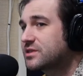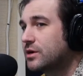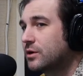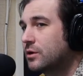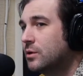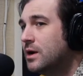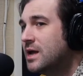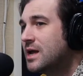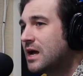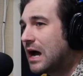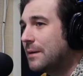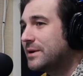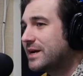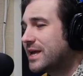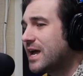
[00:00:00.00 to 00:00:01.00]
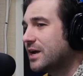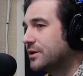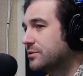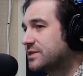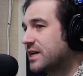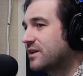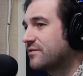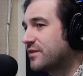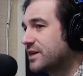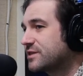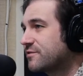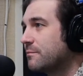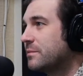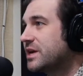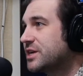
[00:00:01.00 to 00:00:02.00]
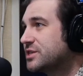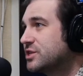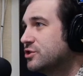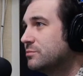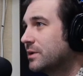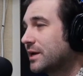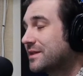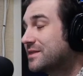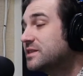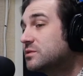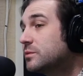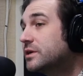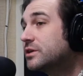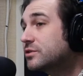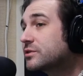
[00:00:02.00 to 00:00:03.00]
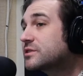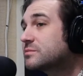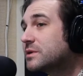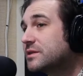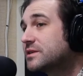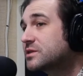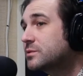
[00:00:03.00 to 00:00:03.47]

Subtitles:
So, I mean, again, don't take advice from me too, but like this one interests me.